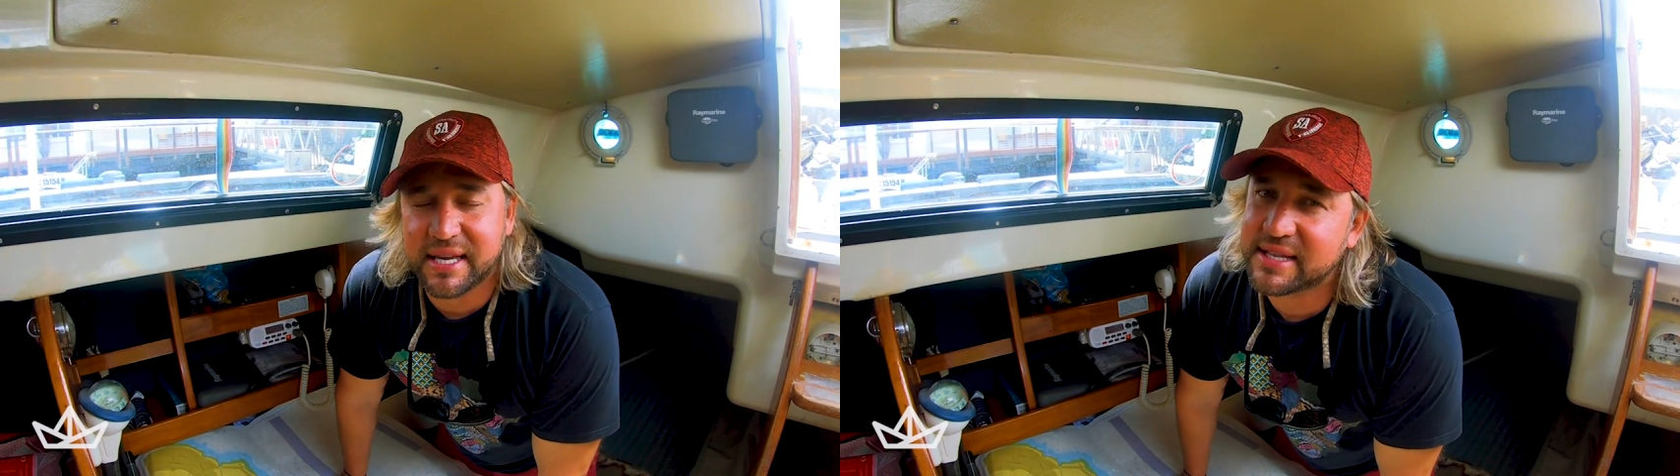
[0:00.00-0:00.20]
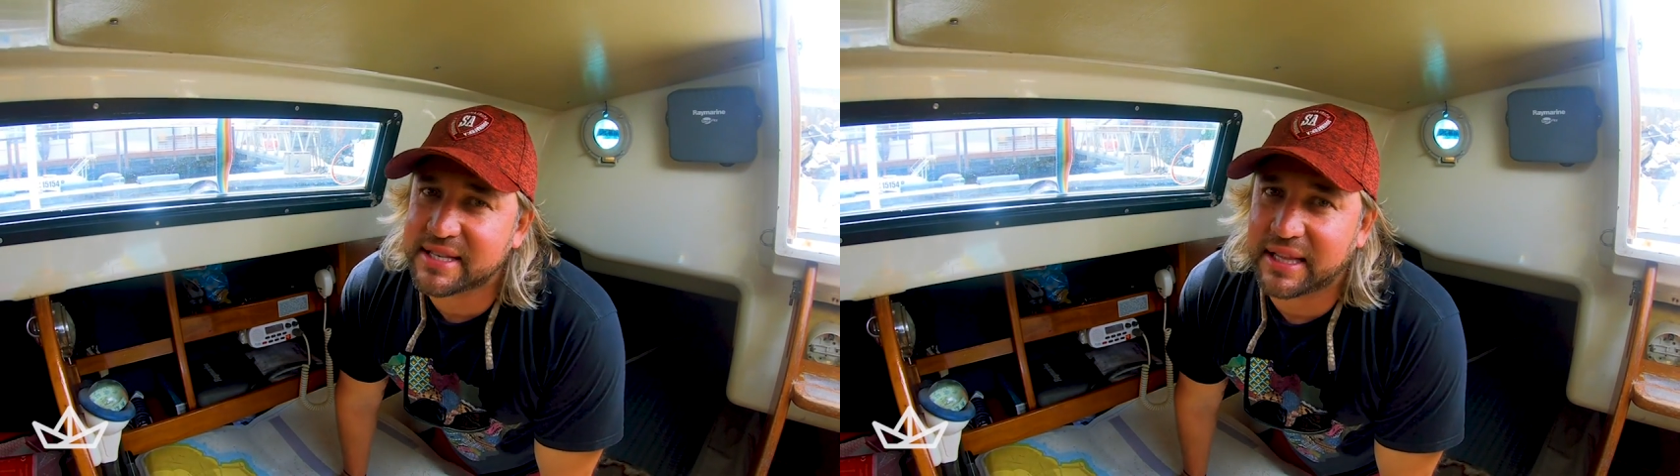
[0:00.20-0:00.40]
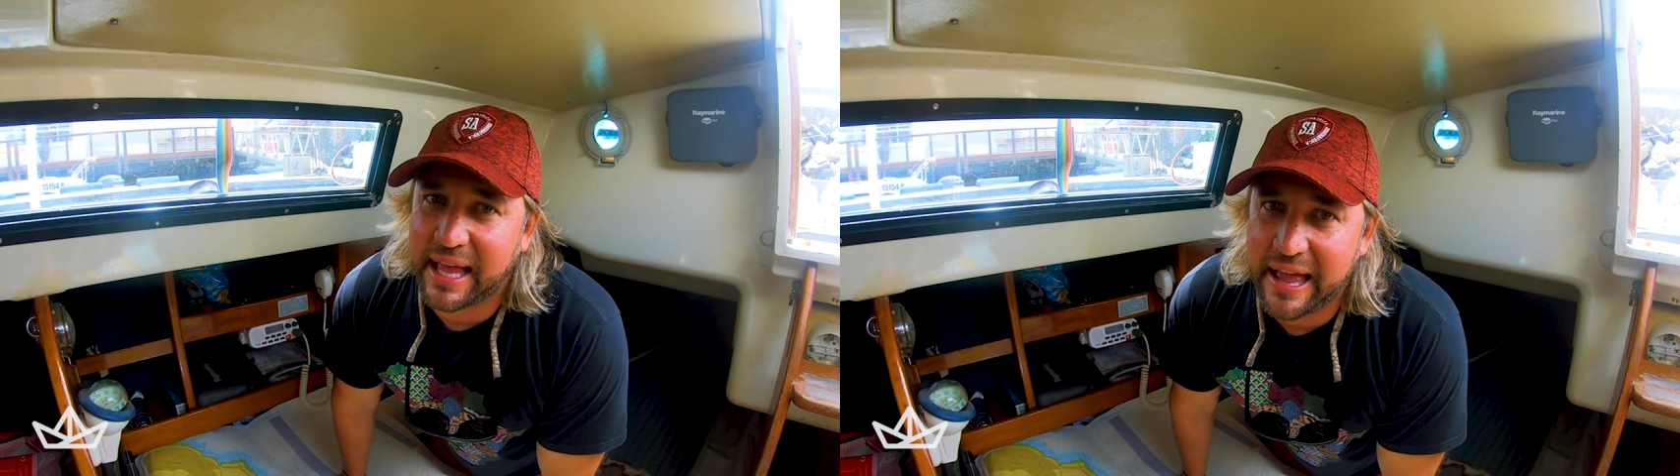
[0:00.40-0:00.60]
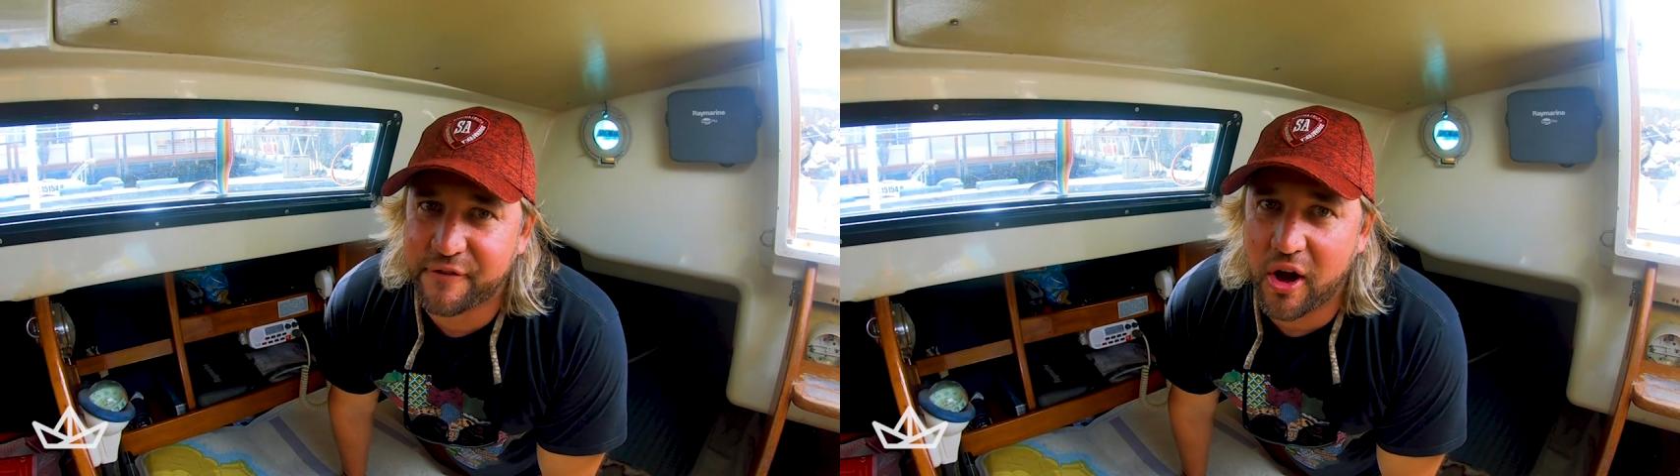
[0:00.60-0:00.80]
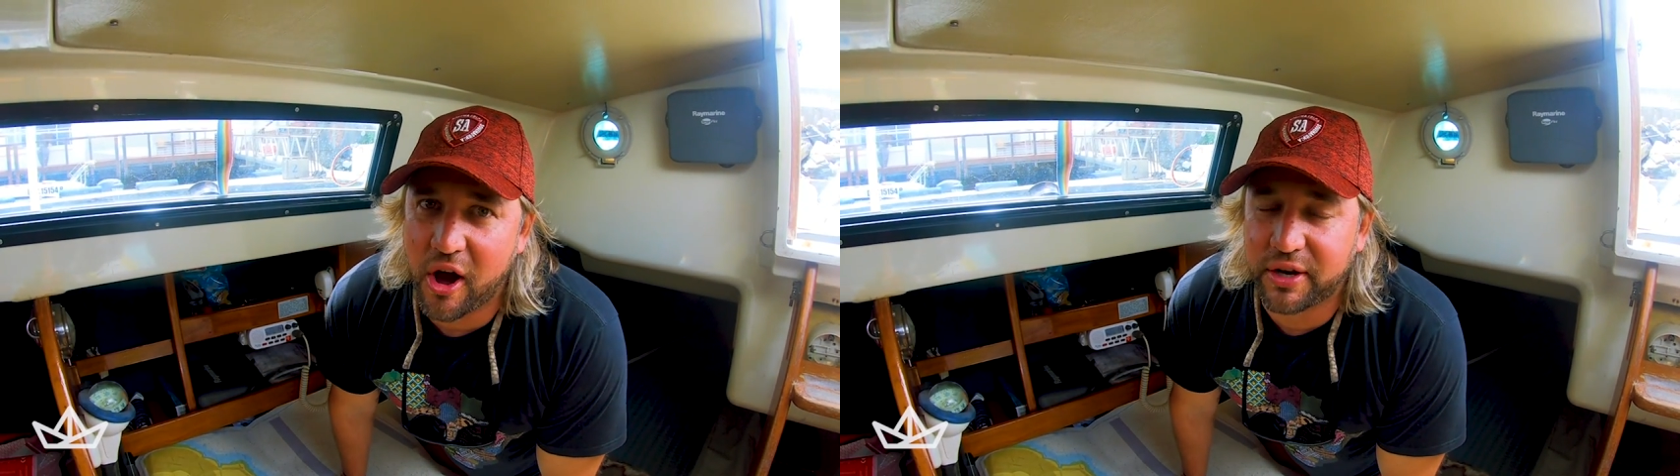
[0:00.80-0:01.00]
He is a
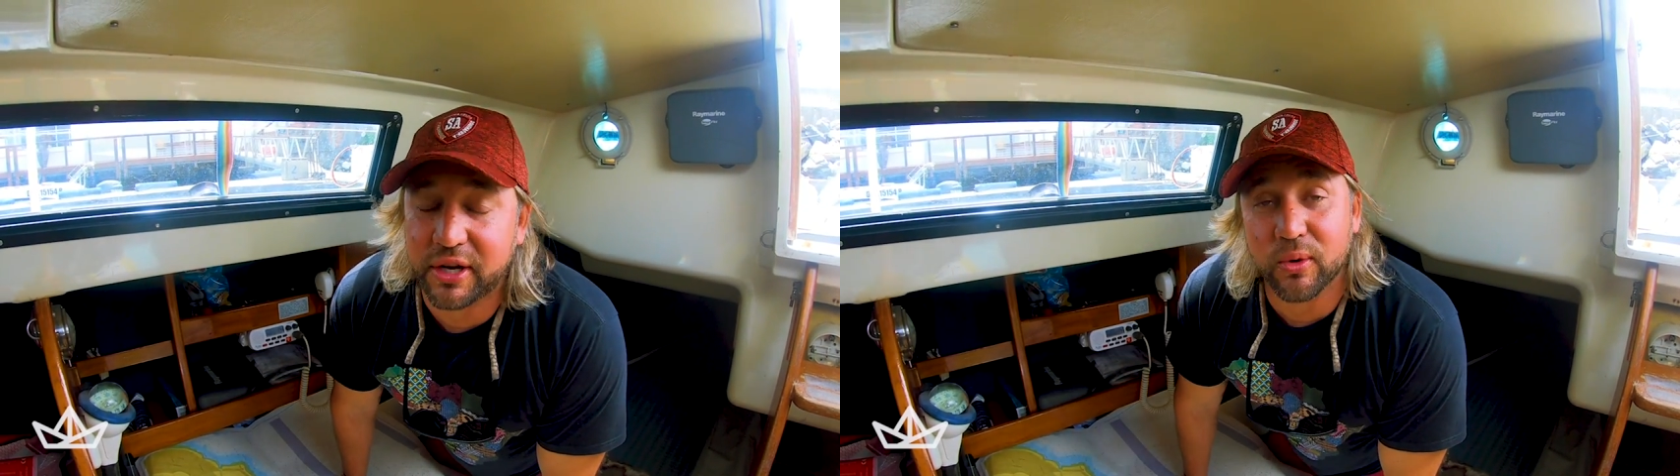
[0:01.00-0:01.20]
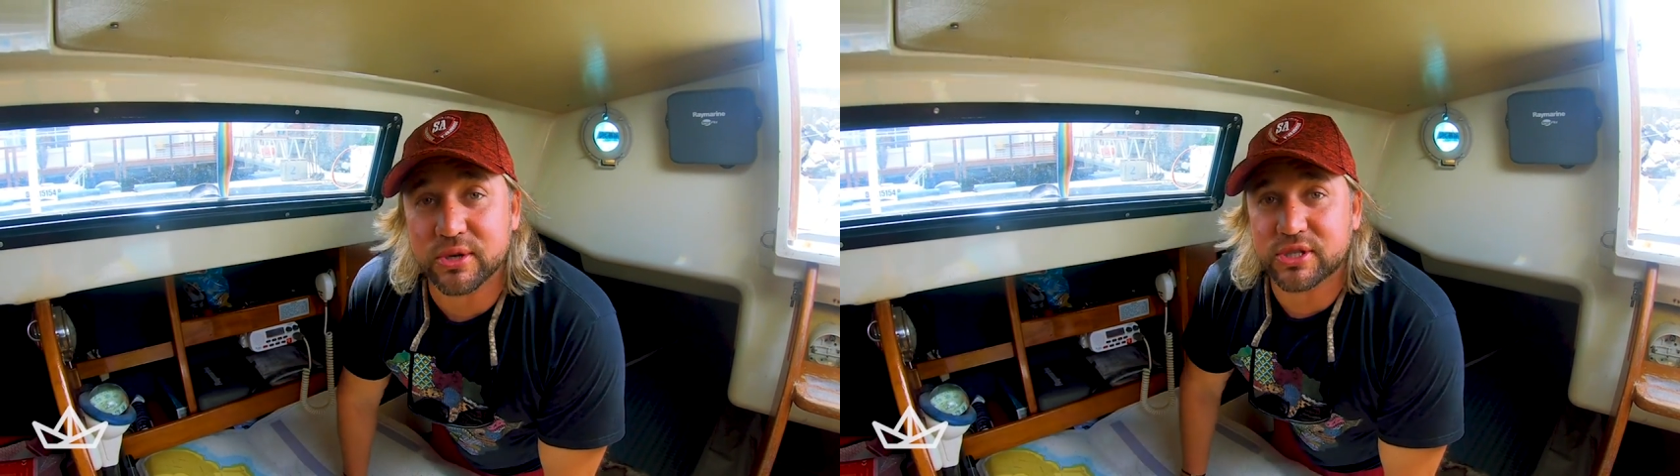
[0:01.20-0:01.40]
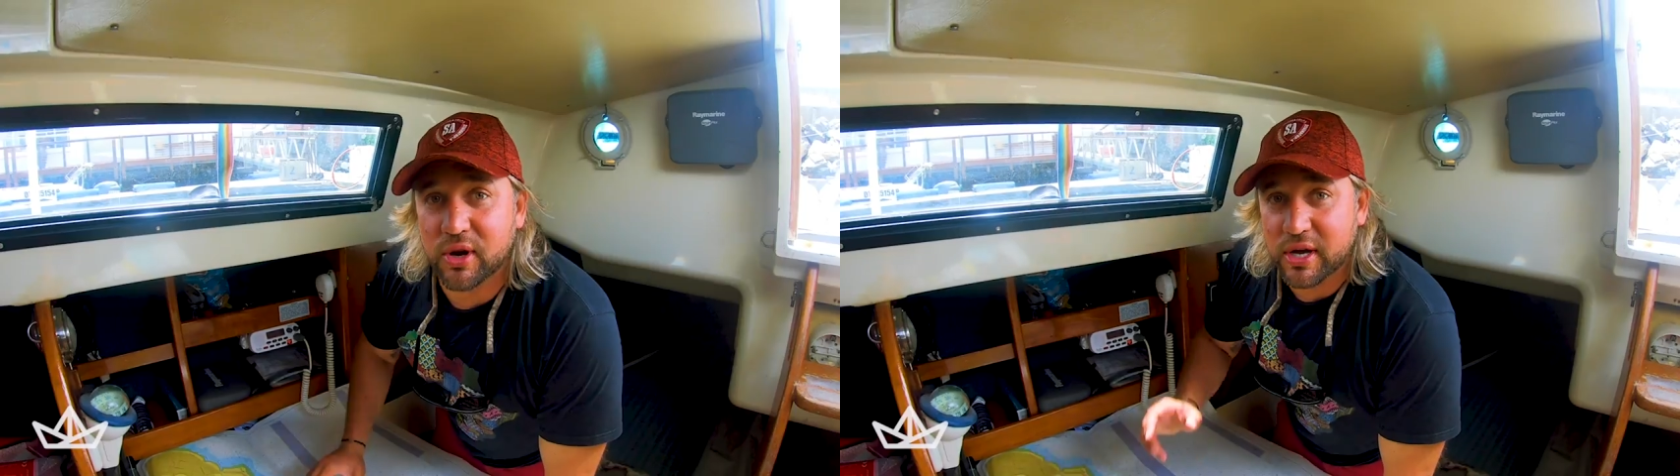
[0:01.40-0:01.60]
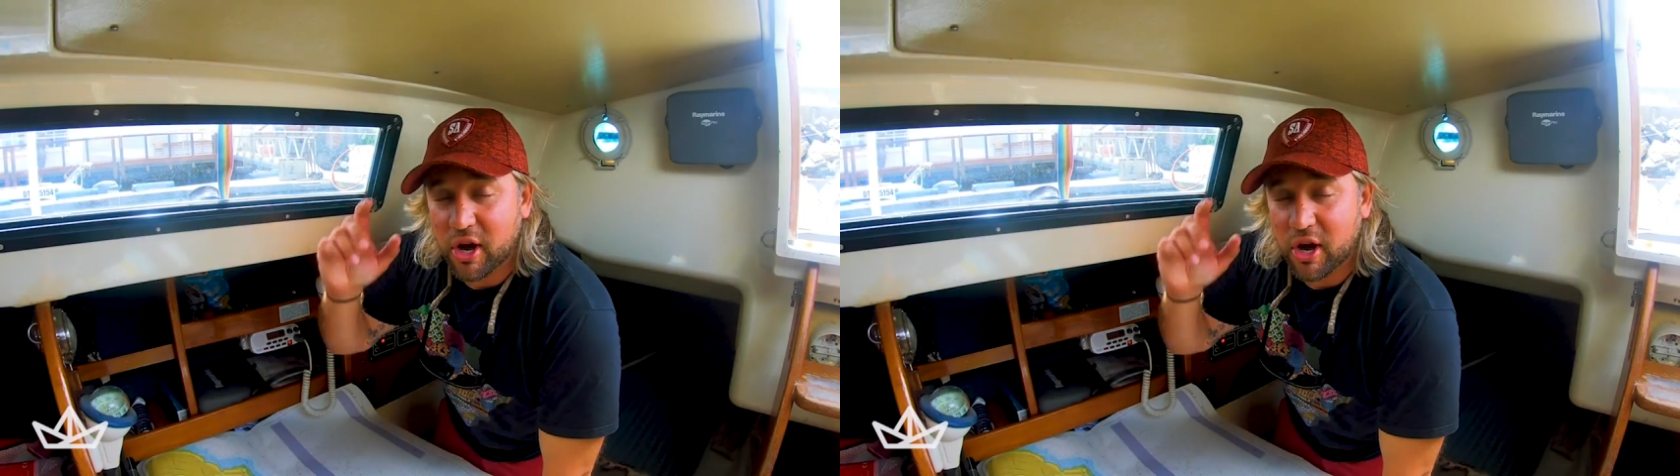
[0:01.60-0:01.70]
lifeguard and also a